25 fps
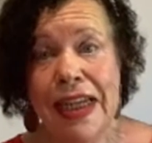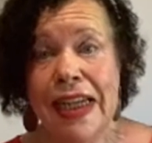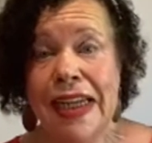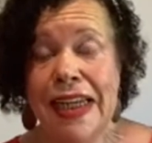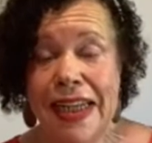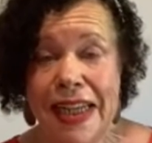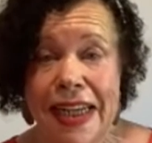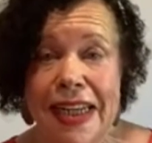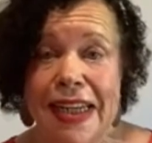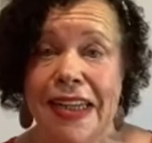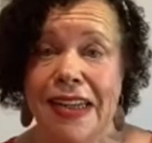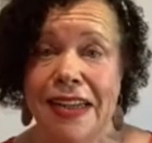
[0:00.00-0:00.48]

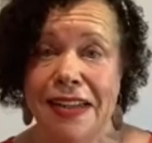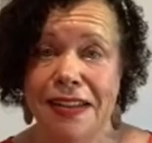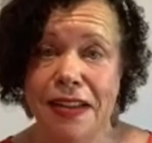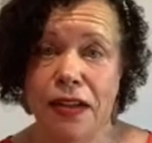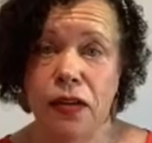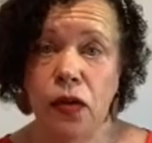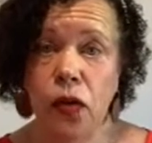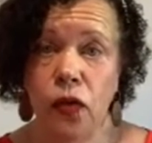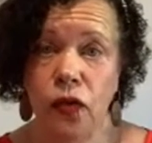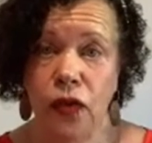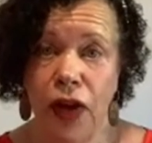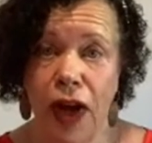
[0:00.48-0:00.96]
He did it the
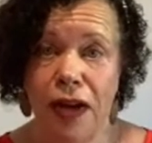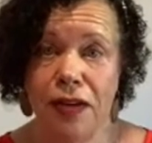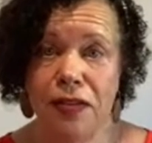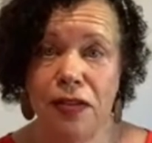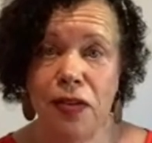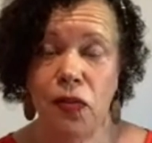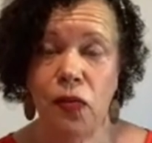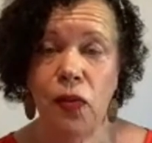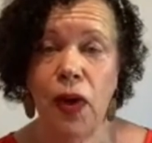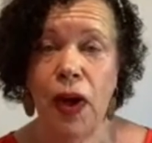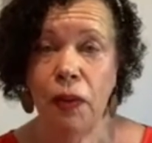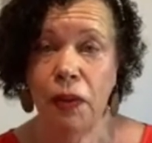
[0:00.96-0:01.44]

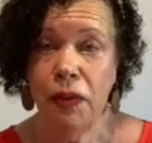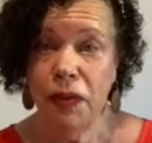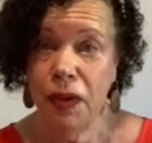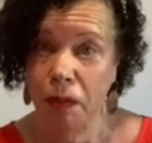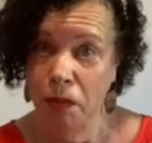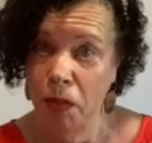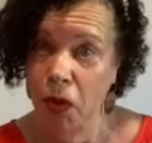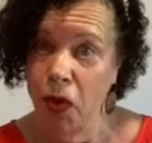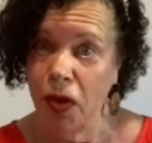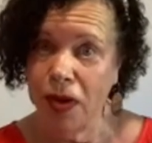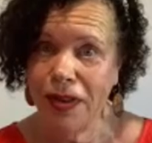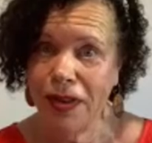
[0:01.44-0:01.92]
old-fashioned way with a
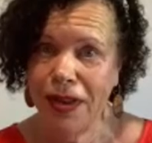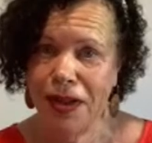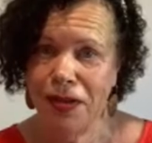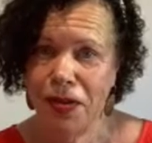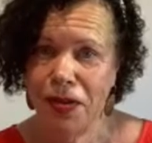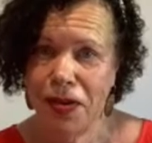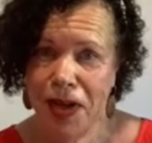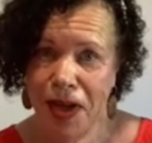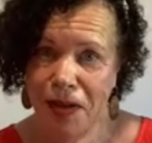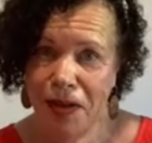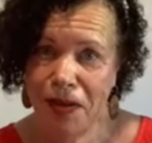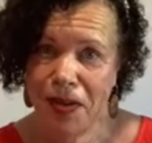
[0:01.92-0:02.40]
book that you
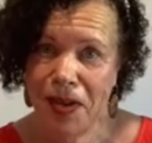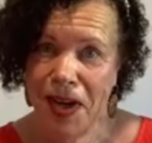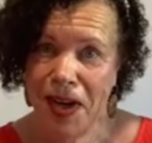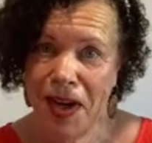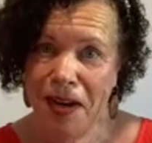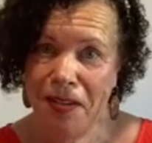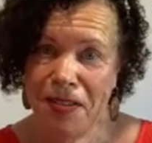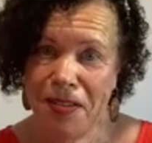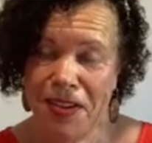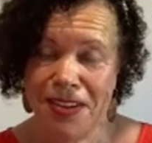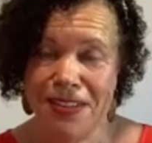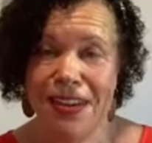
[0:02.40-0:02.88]
count
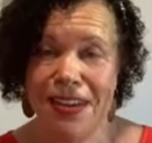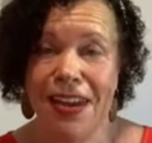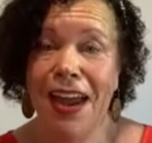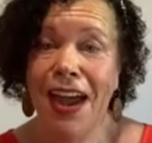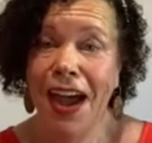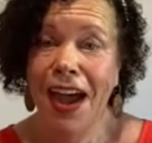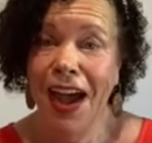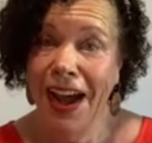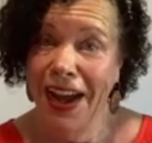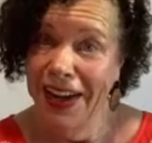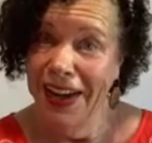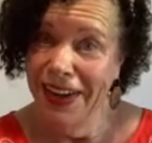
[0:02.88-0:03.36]
calories.
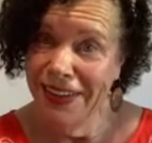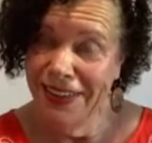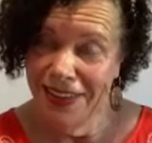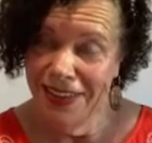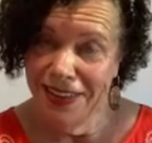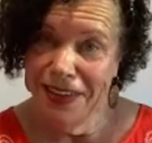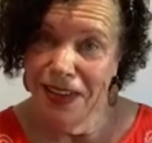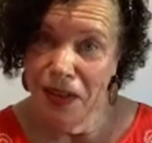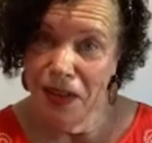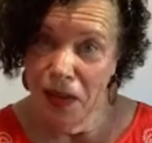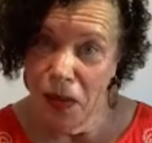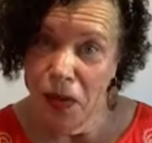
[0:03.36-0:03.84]
I did
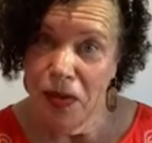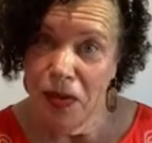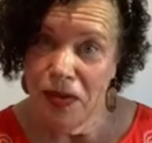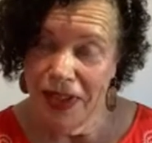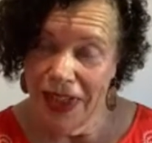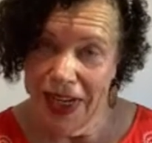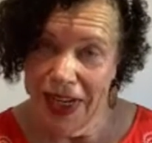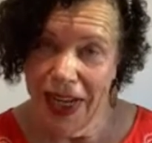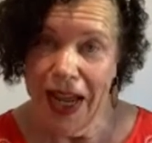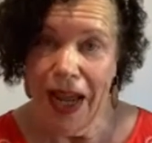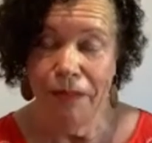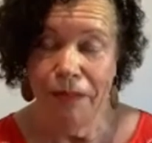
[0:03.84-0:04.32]
the Lose
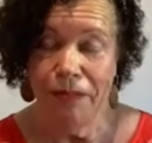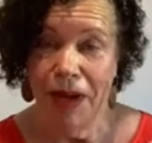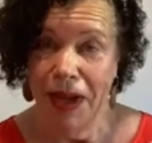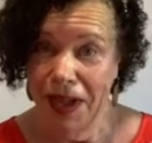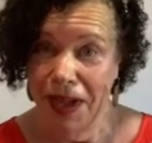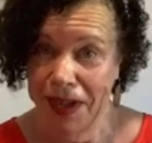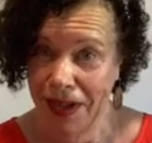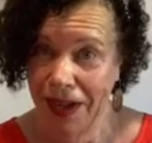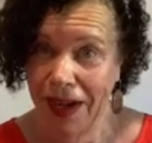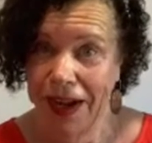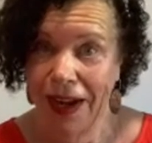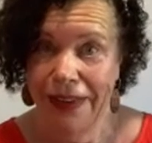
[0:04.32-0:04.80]
It app.
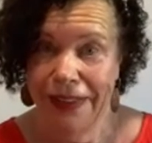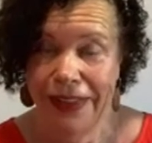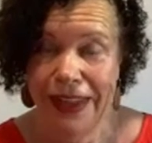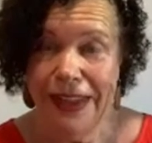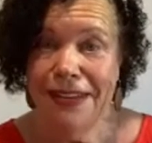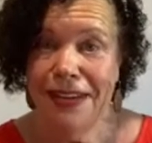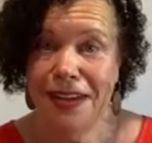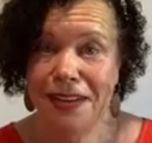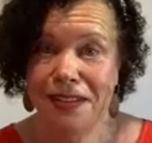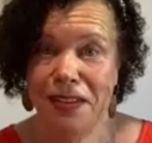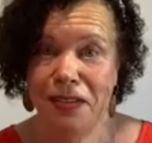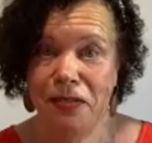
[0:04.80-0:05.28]
I think
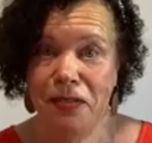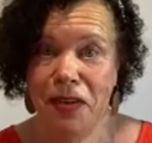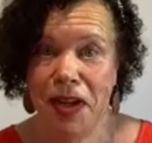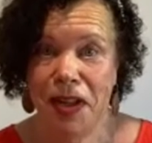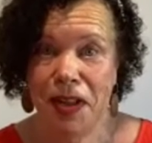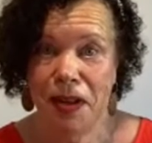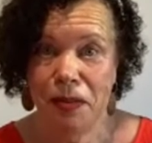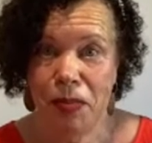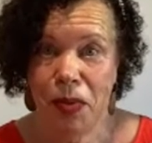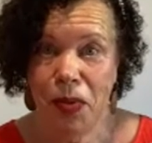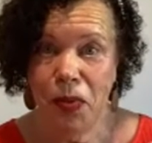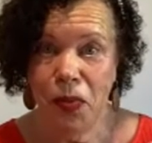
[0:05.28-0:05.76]
that's
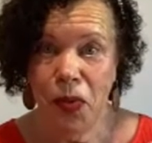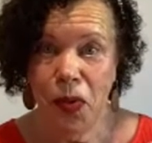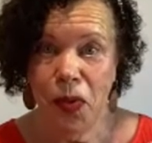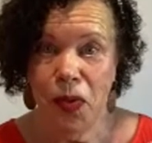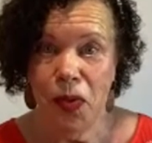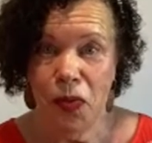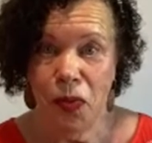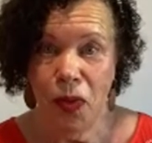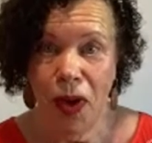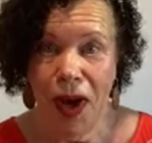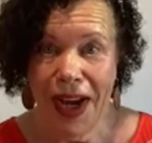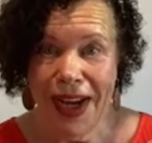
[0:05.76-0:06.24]
available
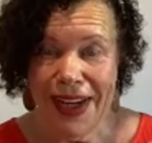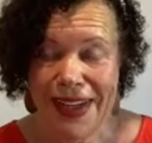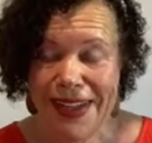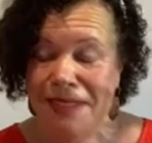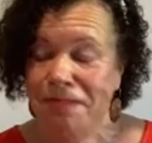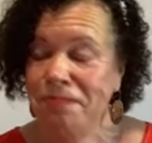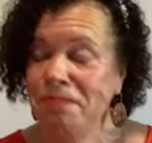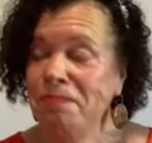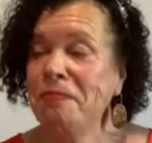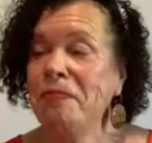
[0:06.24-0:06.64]
worldwide.